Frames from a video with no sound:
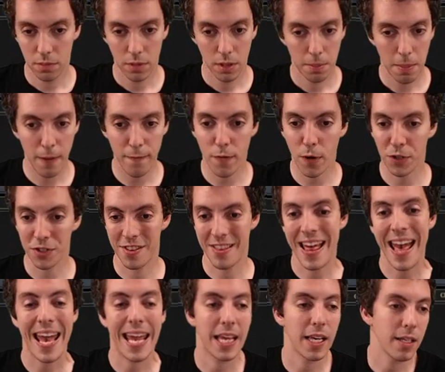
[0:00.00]
Remember, folks,
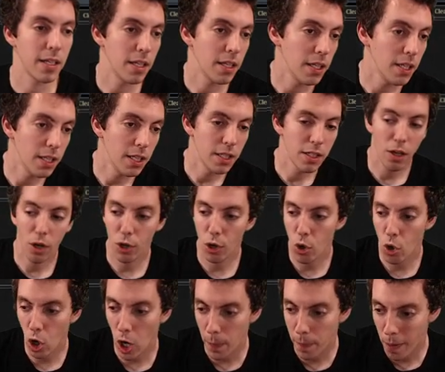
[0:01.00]
they don't know
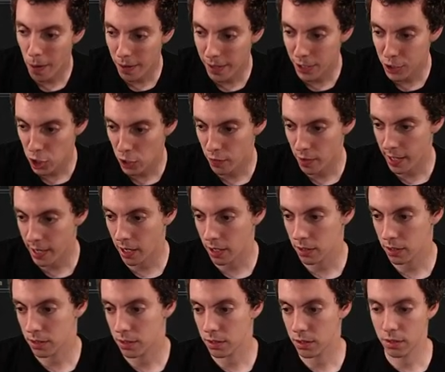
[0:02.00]
who our opponent is over there.
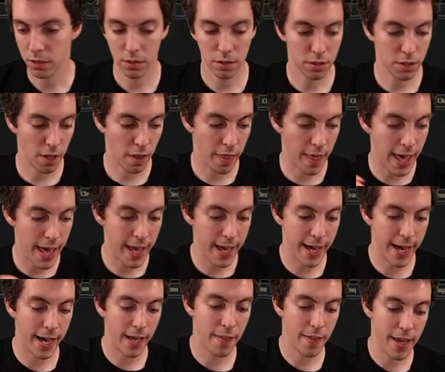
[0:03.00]
So they
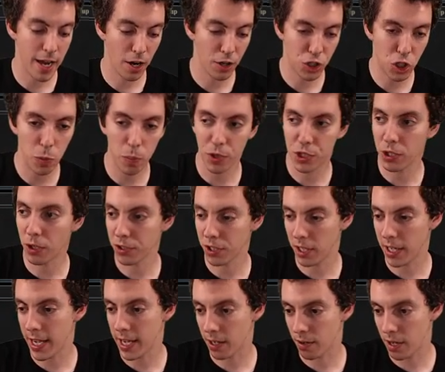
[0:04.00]
uh, they are super tilted,
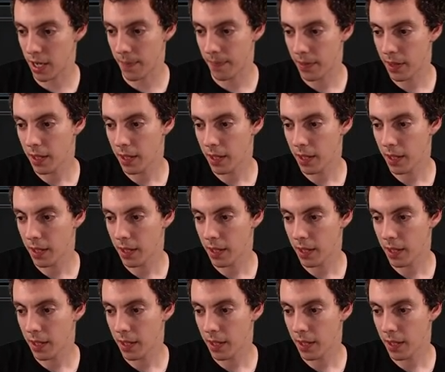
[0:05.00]
I agree.